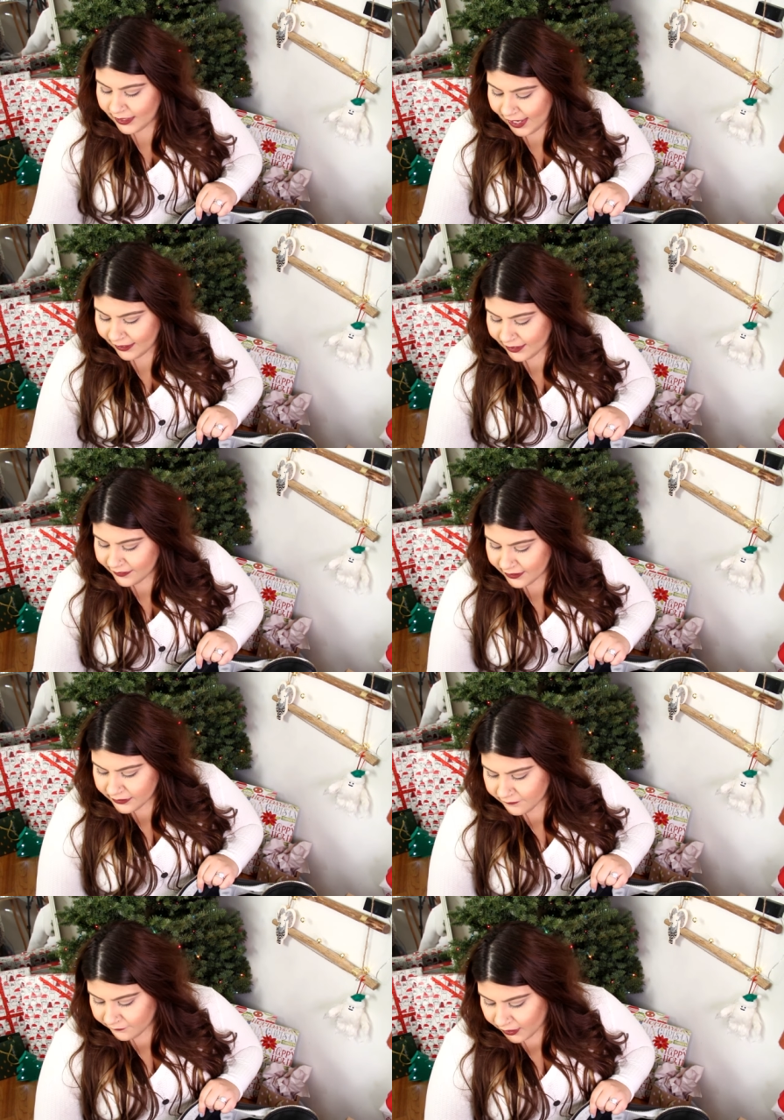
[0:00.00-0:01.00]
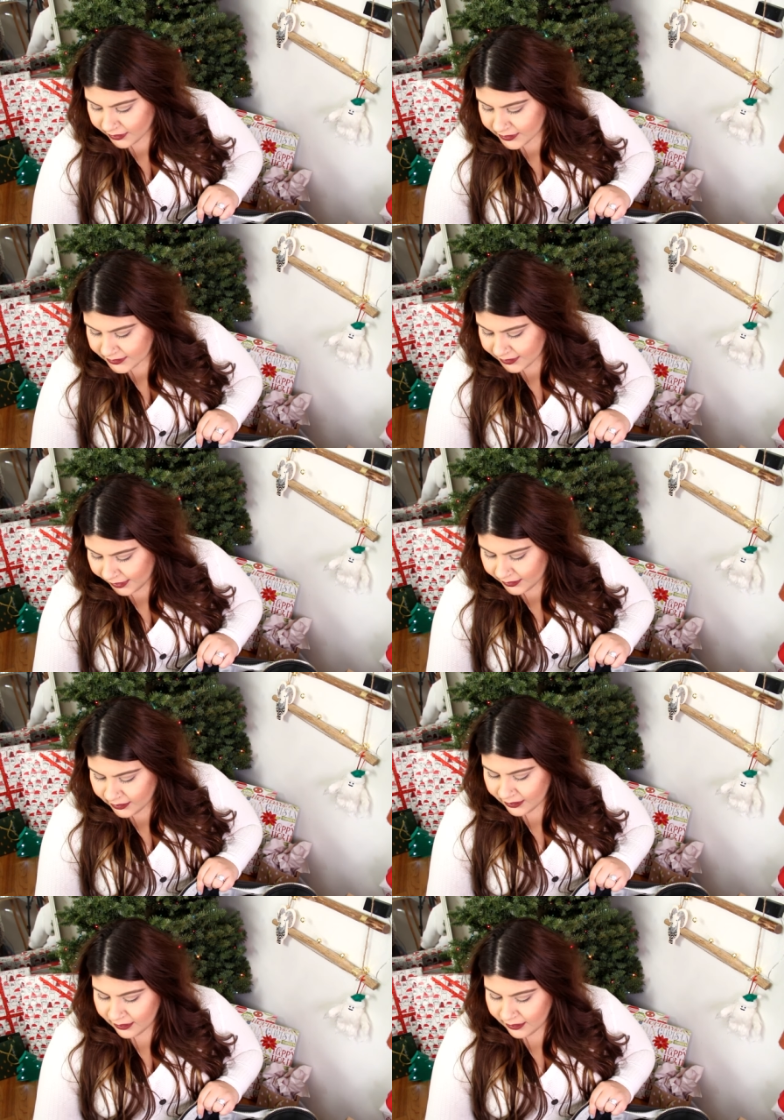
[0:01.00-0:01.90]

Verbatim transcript: And I think the fawn design